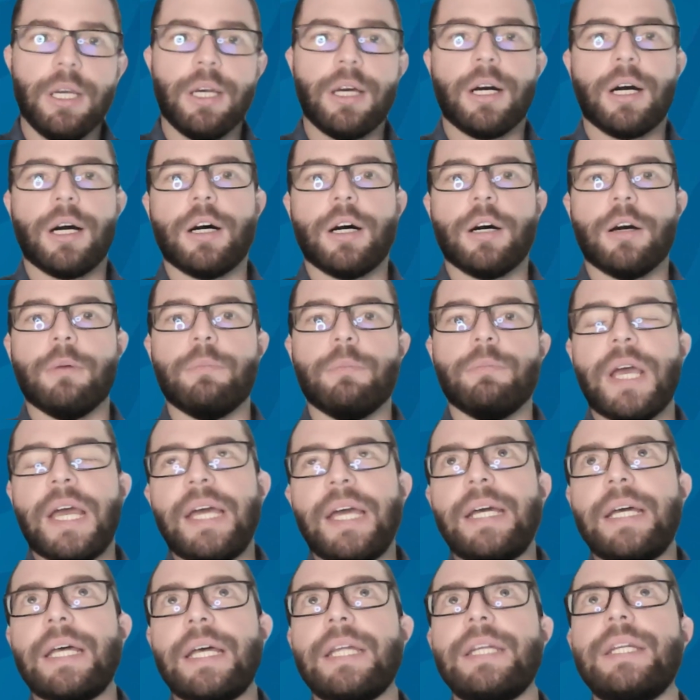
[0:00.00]

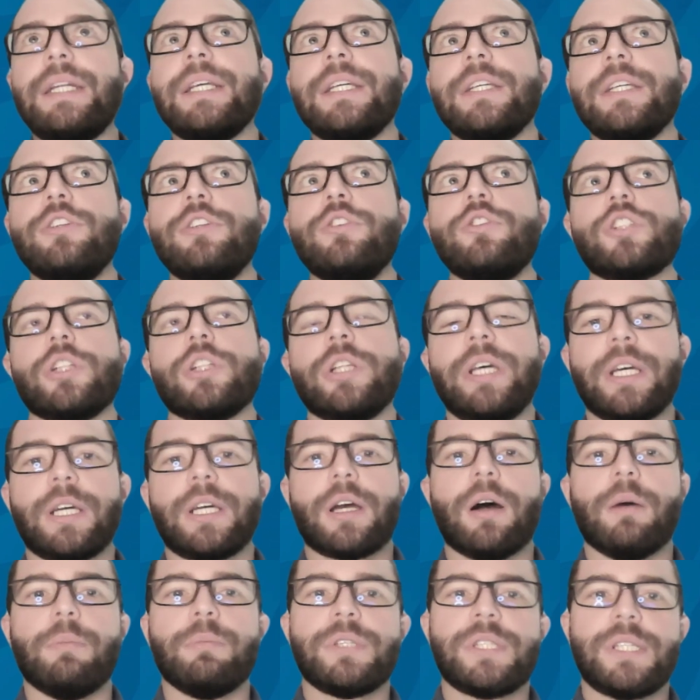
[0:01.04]
And usually it
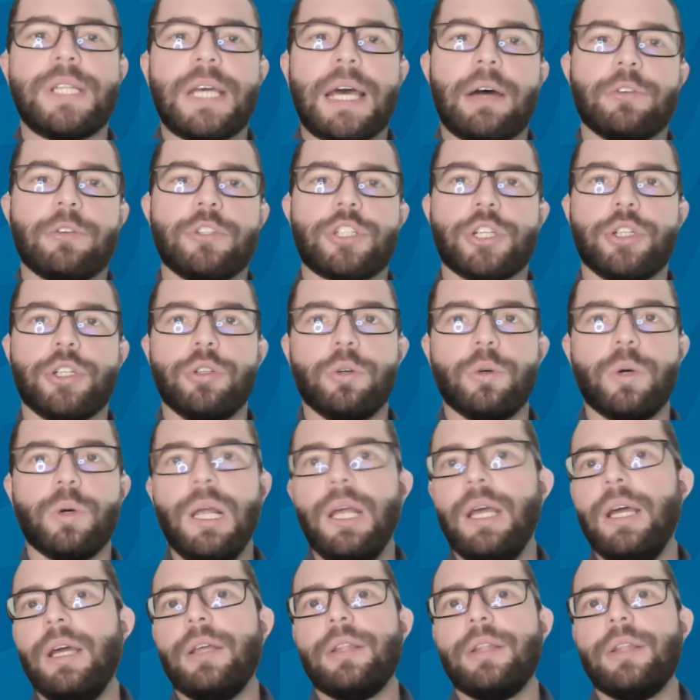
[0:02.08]
comes down to